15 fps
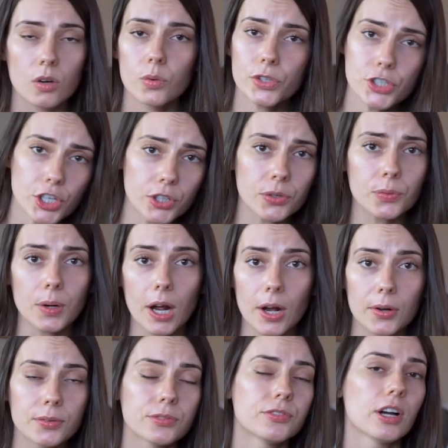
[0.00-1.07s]
which are
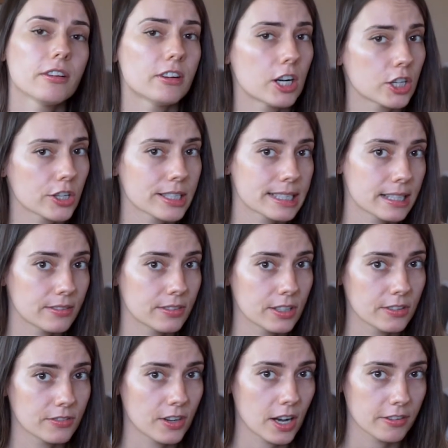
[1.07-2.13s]
around
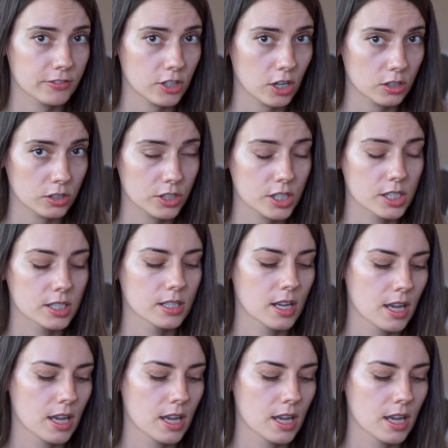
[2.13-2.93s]
$575.